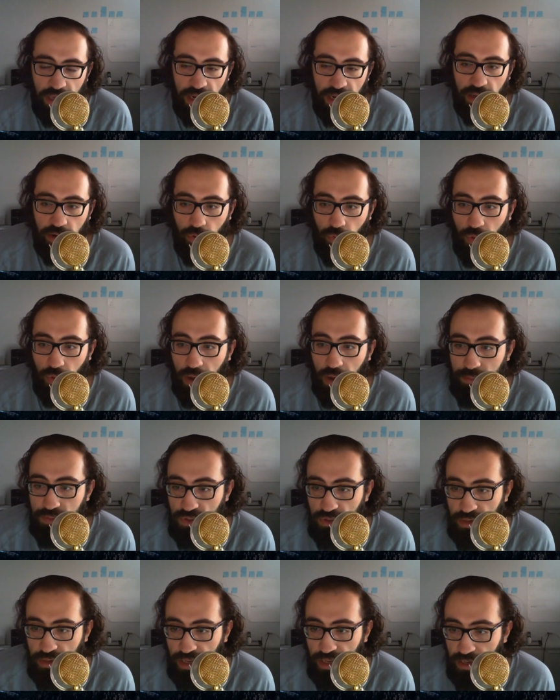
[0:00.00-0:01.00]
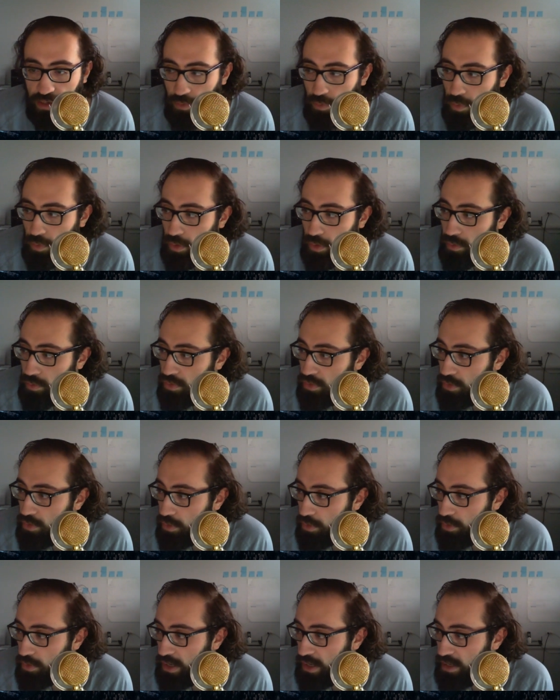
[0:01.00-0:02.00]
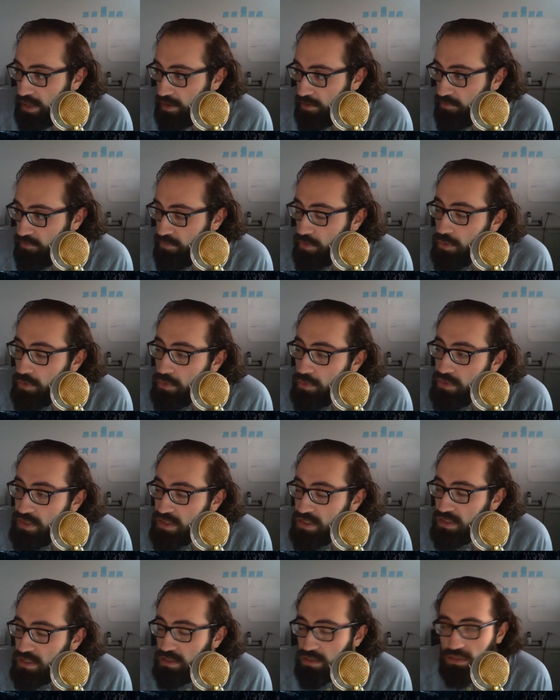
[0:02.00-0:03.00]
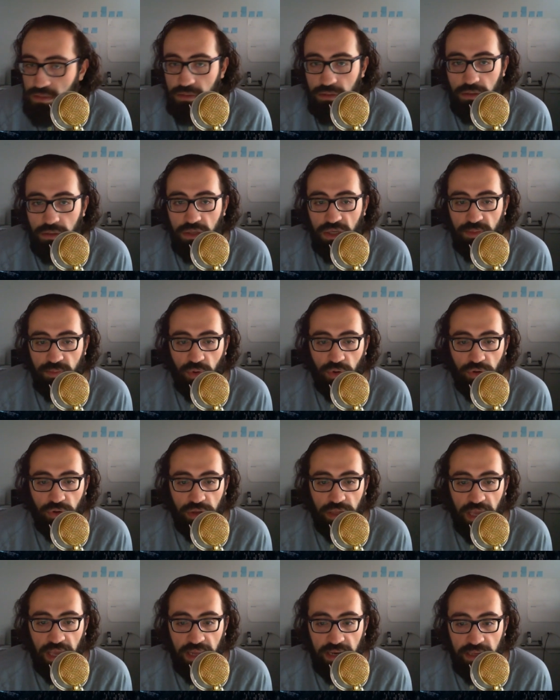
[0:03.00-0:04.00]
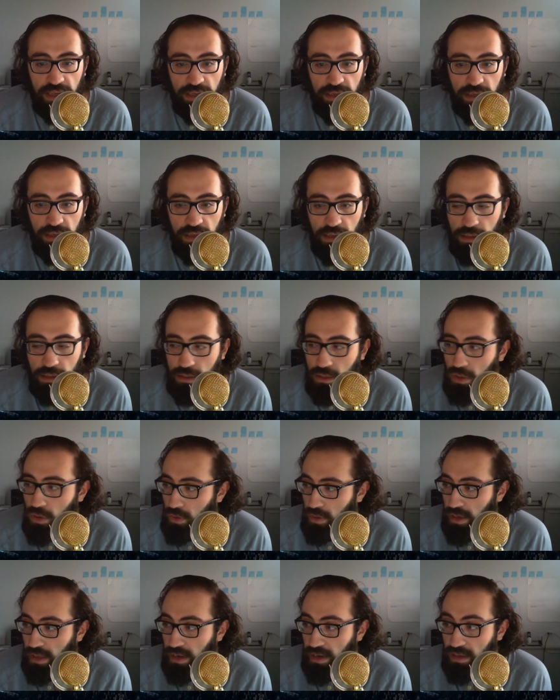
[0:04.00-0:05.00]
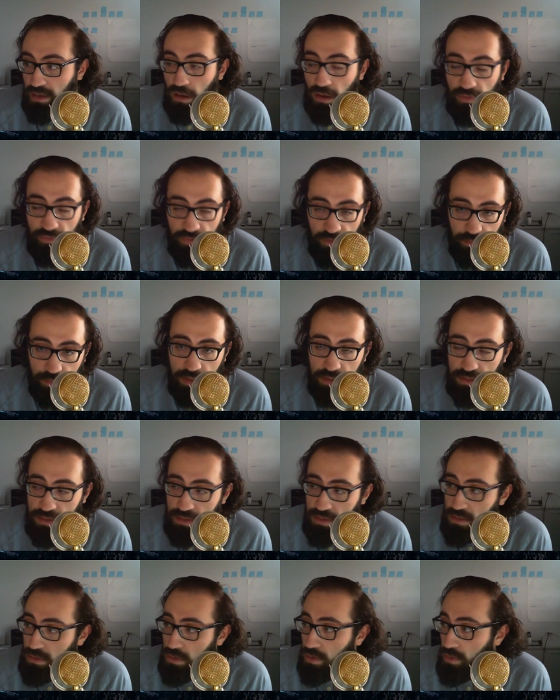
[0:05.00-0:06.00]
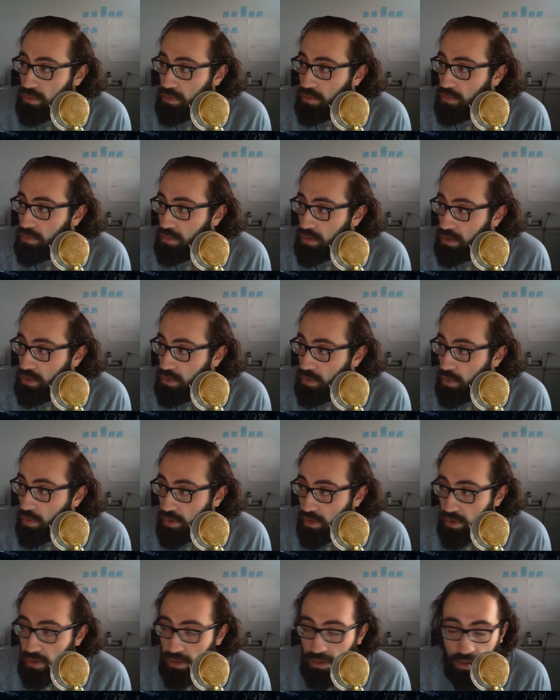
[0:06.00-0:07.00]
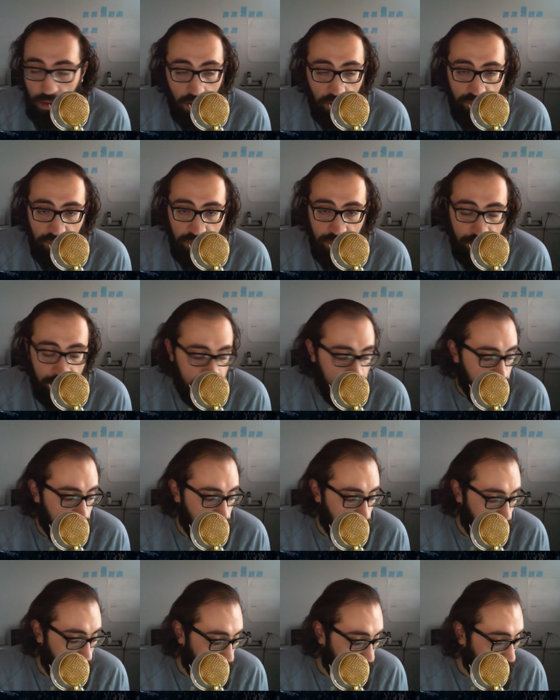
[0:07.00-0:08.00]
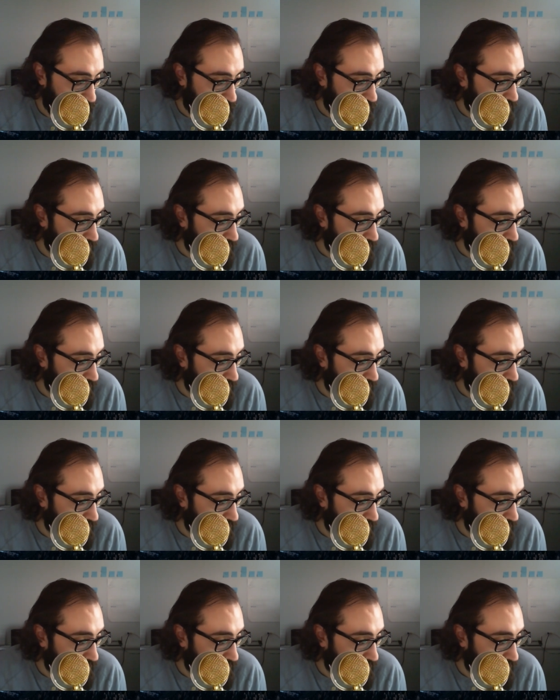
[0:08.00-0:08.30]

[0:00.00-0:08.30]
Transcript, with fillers: crops, organic growth, organic foods, organic coffee beans. You know, or coffee beans will never go